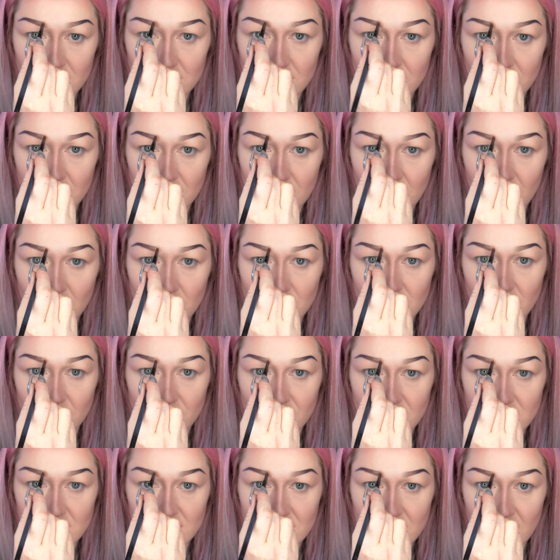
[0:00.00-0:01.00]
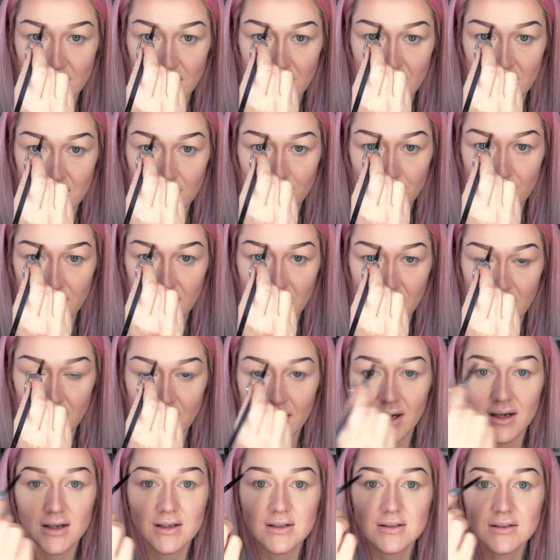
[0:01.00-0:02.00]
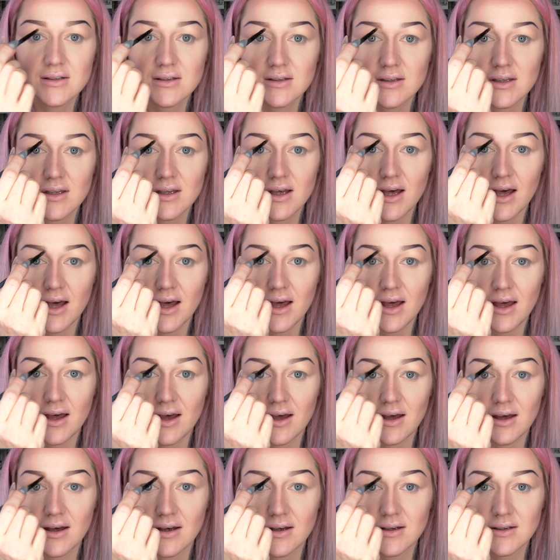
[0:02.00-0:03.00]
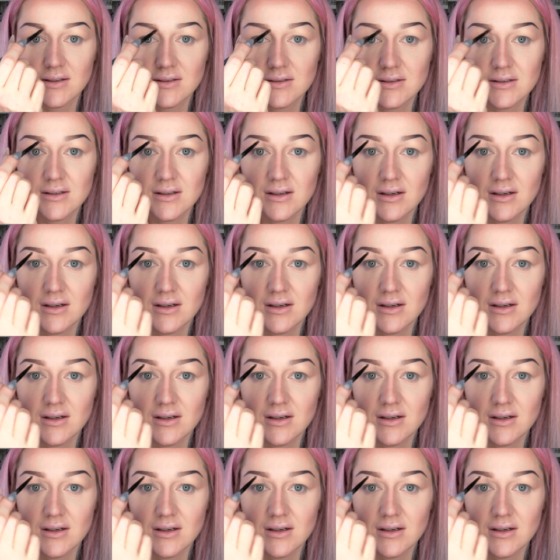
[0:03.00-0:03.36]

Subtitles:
so it goes on the skin behind the hairs.